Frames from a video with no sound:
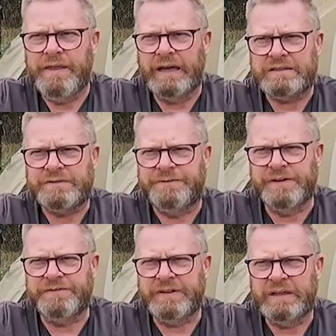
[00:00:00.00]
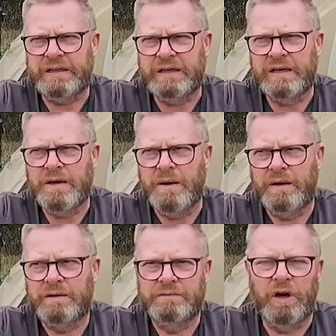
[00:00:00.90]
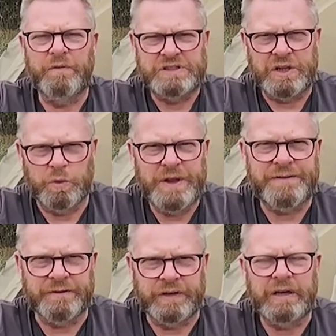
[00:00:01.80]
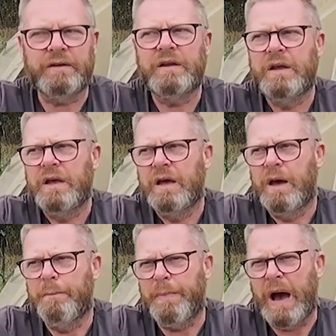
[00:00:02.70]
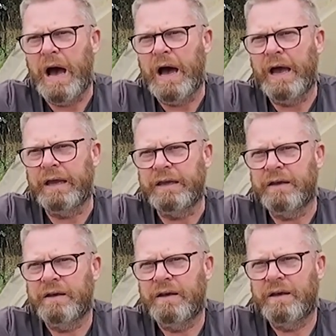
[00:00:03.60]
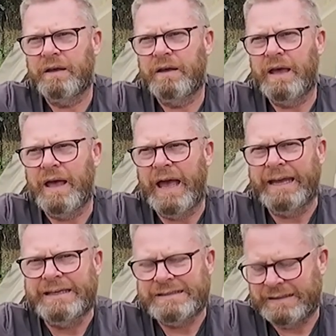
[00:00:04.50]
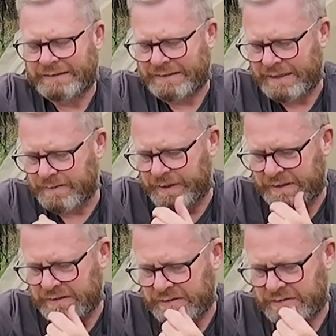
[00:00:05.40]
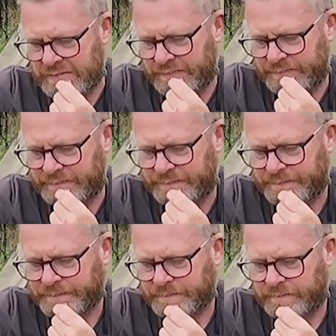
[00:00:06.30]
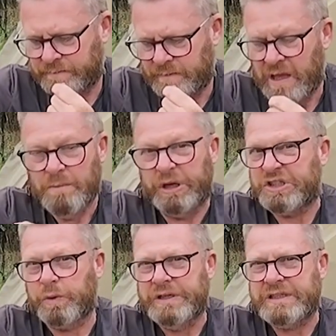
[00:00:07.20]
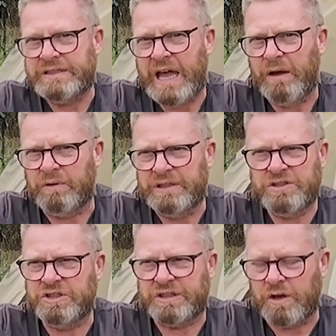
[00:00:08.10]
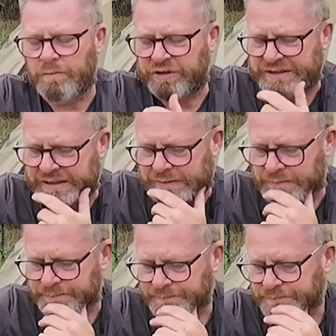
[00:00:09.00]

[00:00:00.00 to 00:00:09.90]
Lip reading: that's 50, obviously the width of it, by 8 centimetres. But it squeezes down, it just compresses.